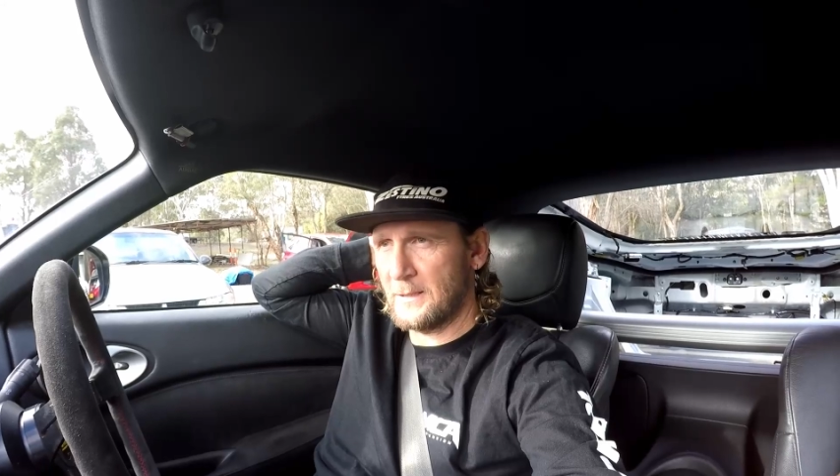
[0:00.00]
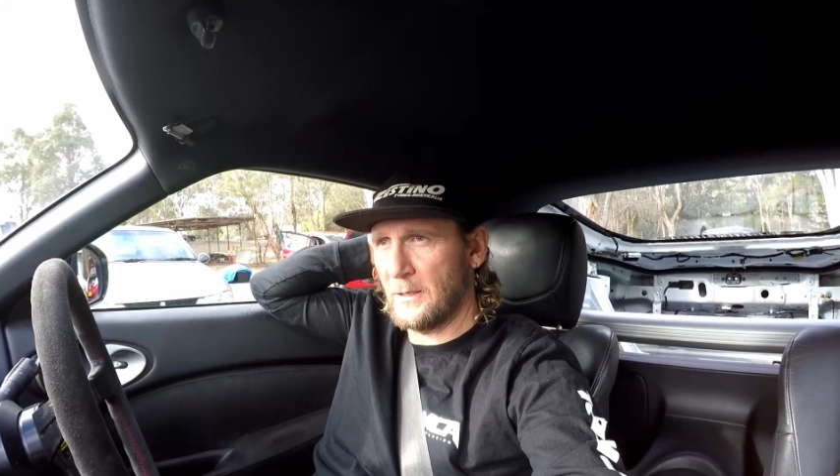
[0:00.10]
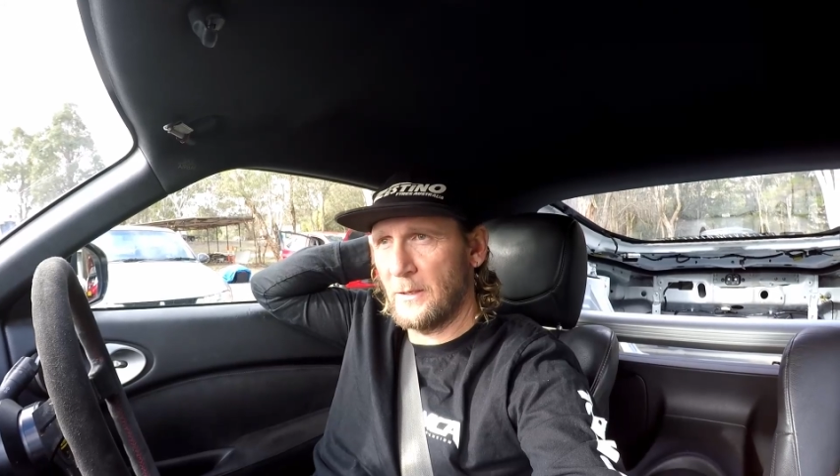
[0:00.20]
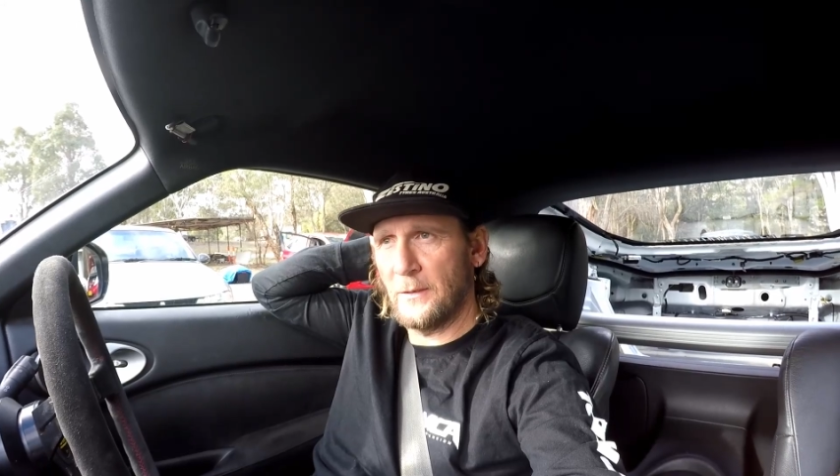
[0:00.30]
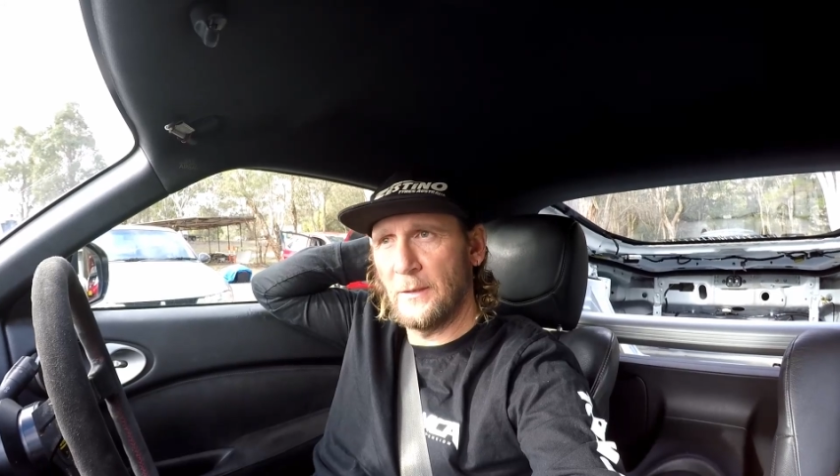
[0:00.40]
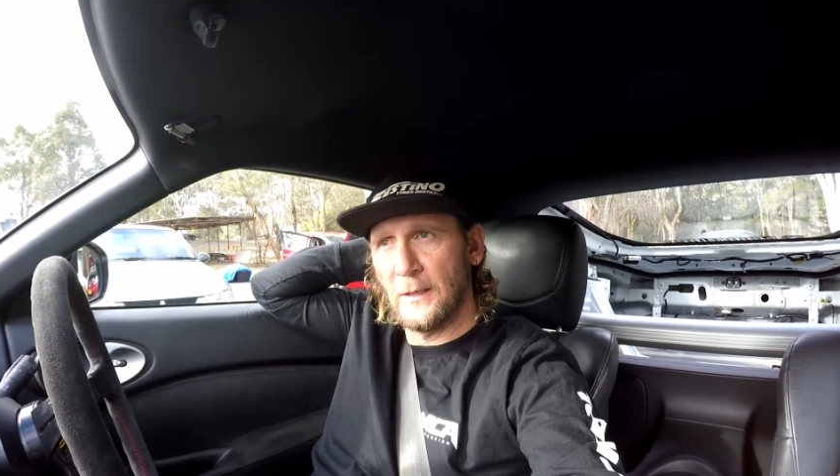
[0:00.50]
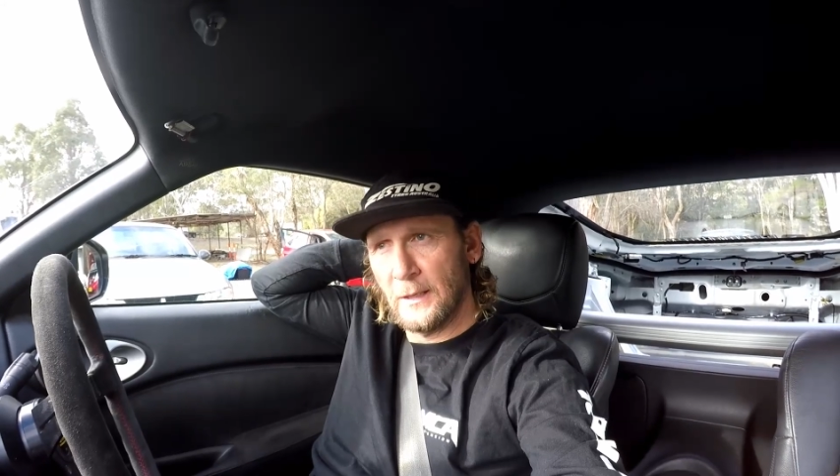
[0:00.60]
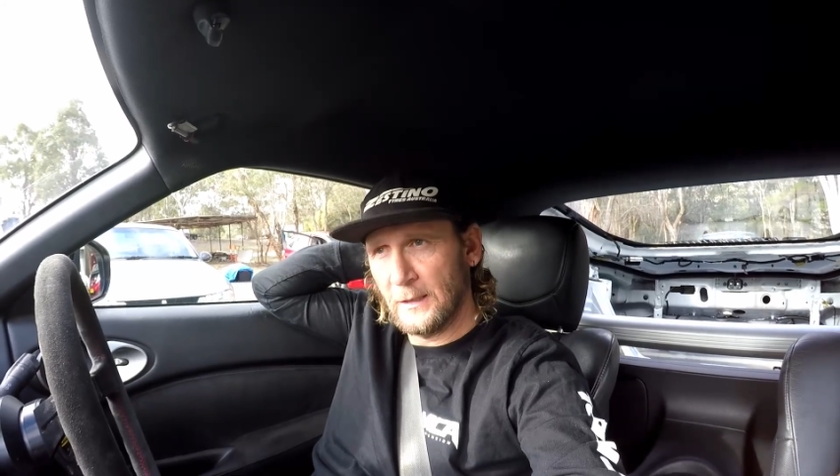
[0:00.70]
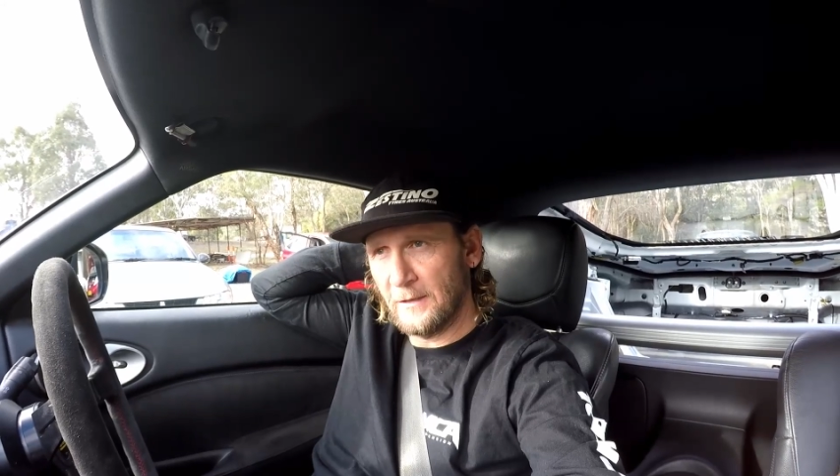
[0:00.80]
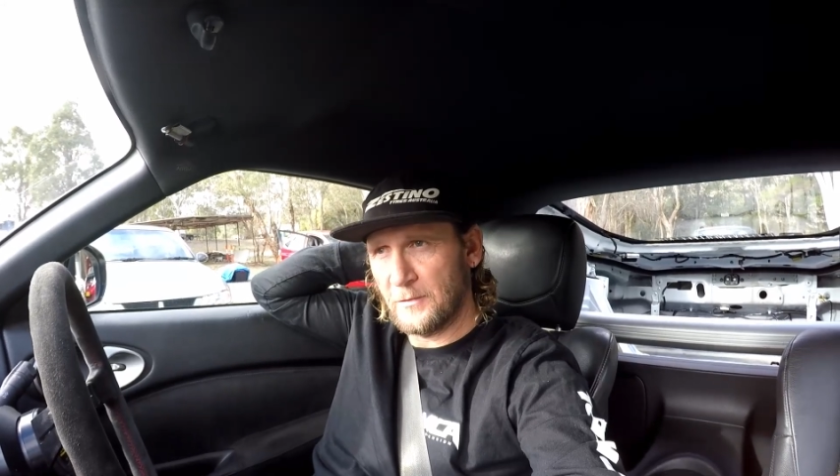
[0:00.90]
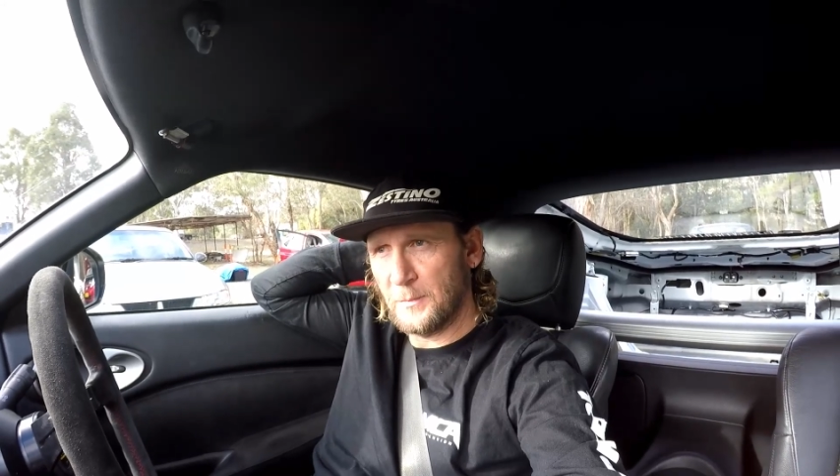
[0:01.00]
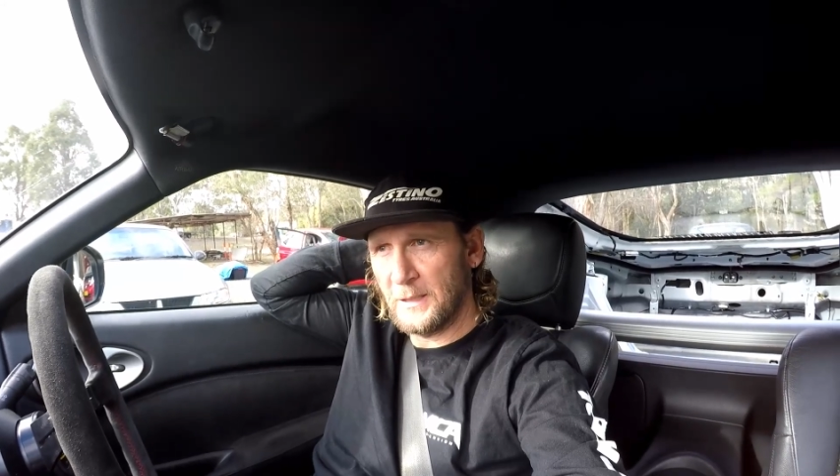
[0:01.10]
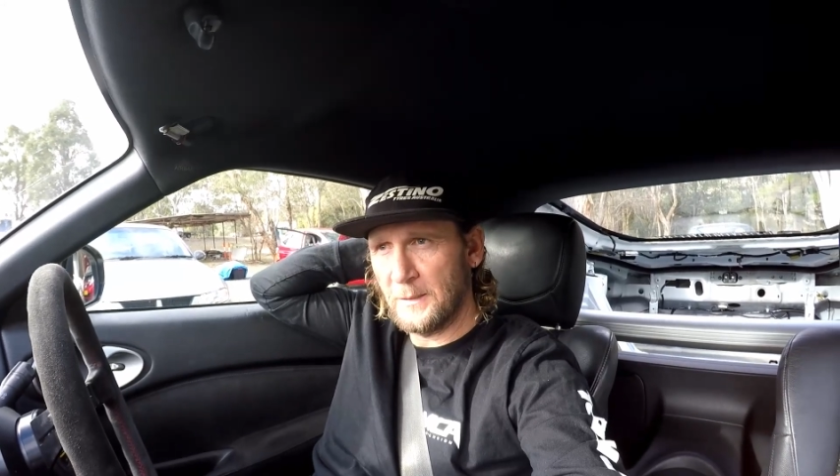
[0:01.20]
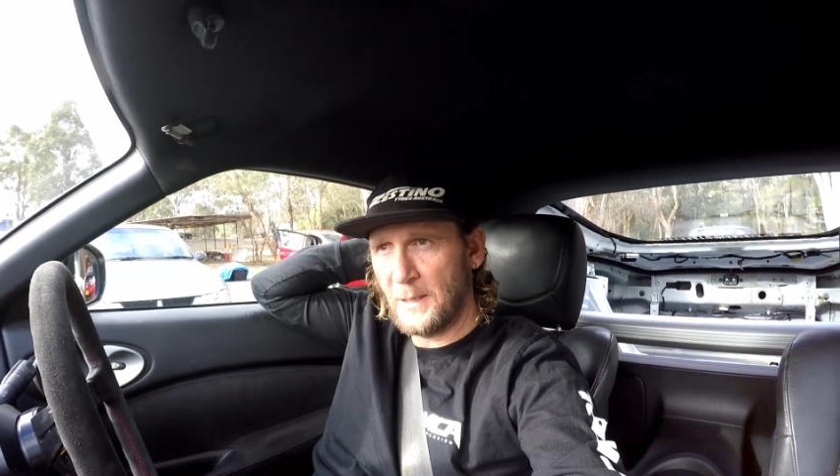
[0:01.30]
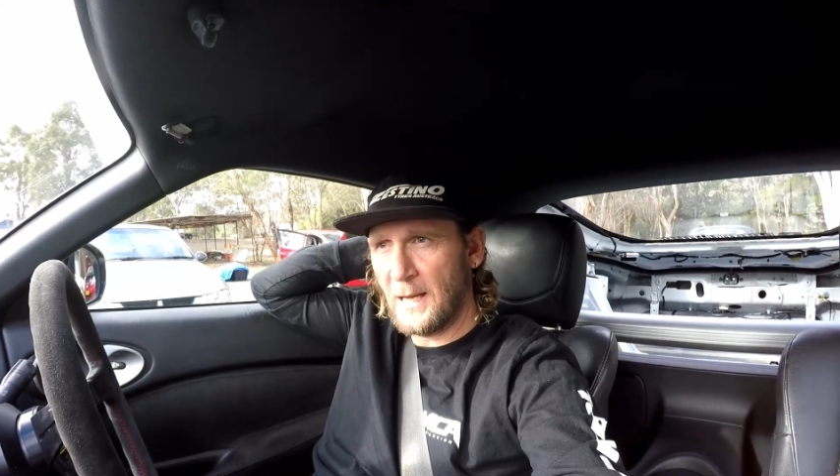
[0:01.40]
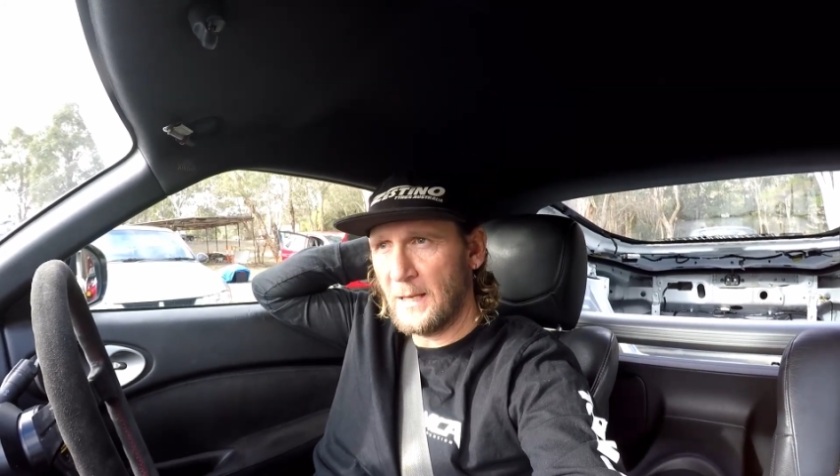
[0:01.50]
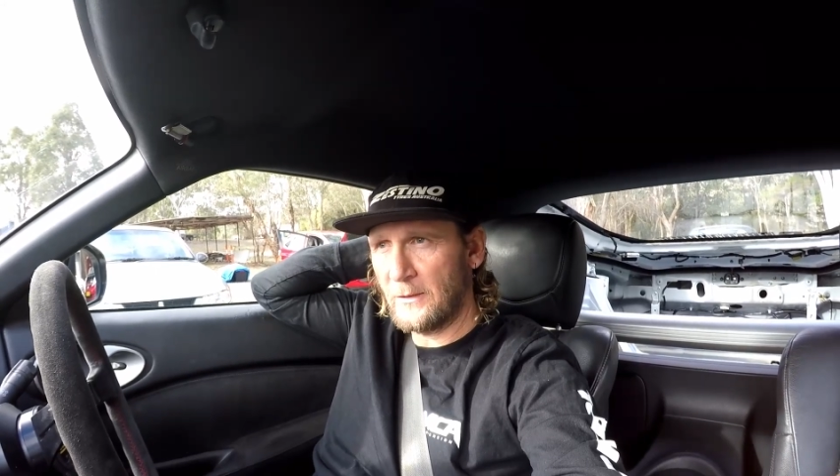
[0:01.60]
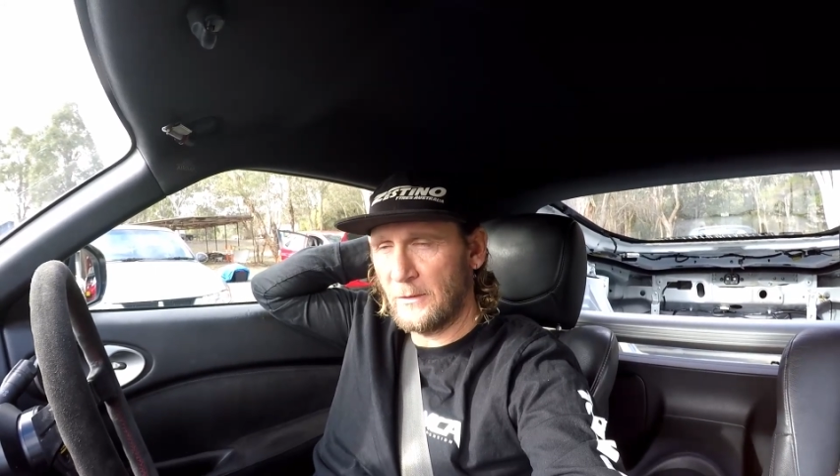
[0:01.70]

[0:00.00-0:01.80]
so left a bit in the bag.